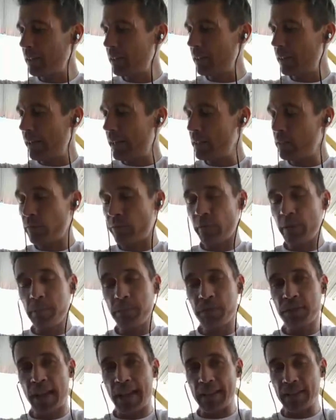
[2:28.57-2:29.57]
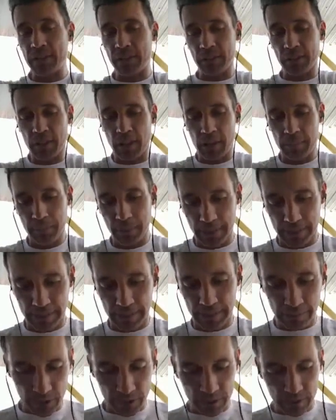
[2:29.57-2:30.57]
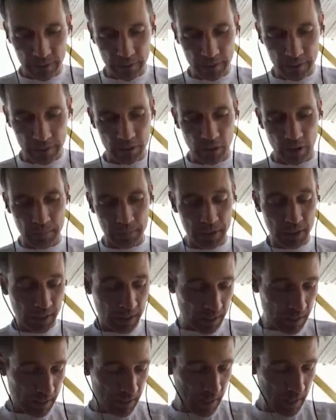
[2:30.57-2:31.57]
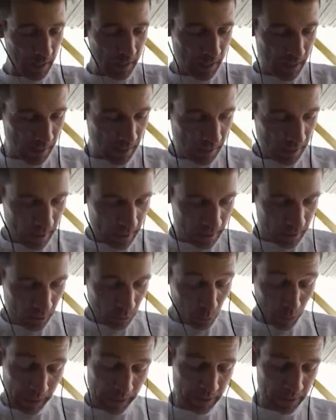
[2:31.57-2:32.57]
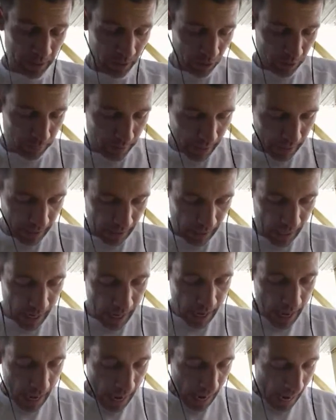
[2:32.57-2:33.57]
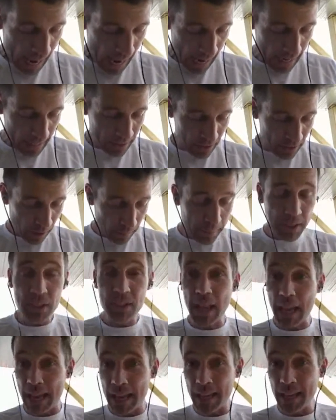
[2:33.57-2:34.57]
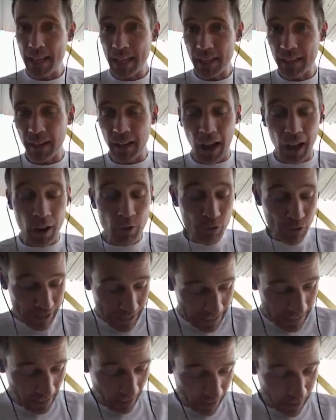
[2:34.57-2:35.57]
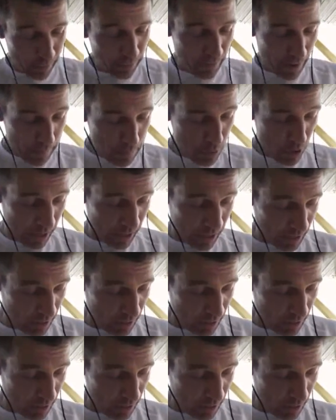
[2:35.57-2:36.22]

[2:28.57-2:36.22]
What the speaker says: Zazzle, I believe. Graham said he got, well, it said on the packet, and I must say I really like the fabric.